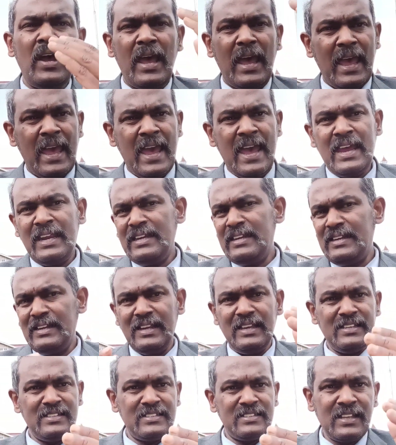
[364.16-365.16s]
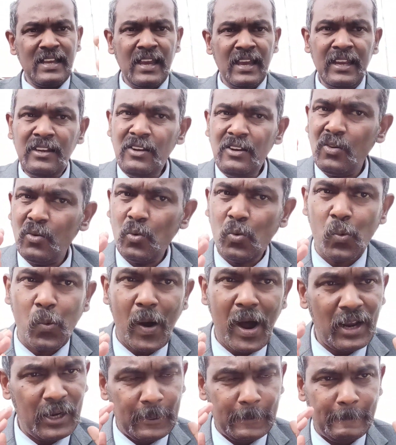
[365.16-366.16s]
and less than
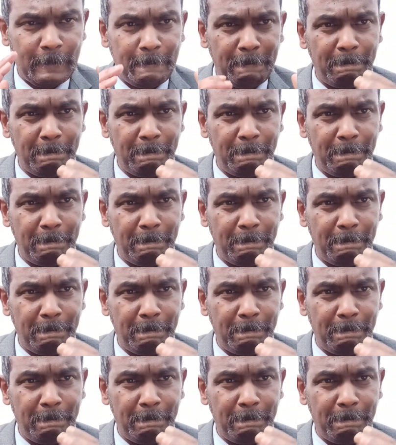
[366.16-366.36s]
1.